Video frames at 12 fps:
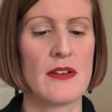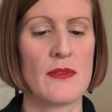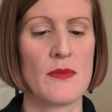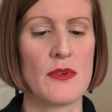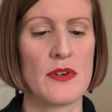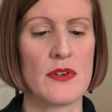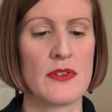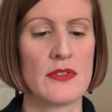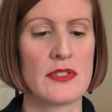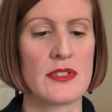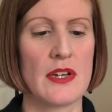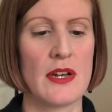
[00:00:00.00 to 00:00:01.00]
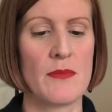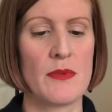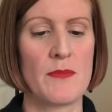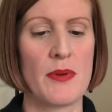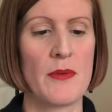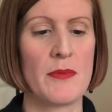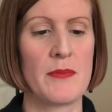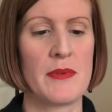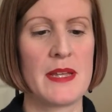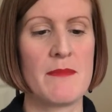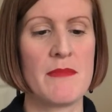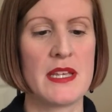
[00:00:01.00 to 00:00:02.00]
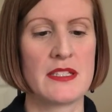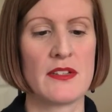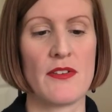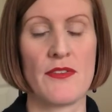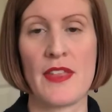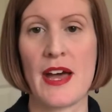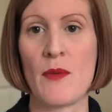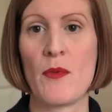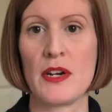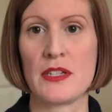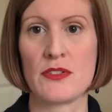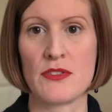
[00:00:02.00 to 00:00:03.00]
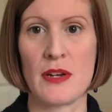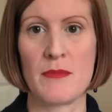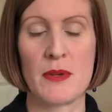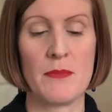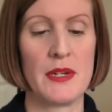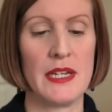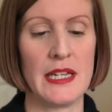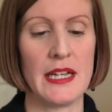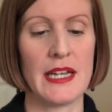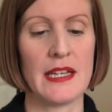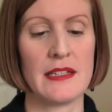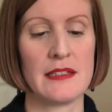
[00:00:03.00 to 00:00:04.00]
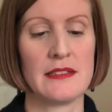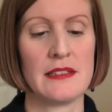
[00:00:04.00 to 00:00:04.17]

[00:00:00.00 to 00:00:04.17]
was I would probably miss off that white stripe completely,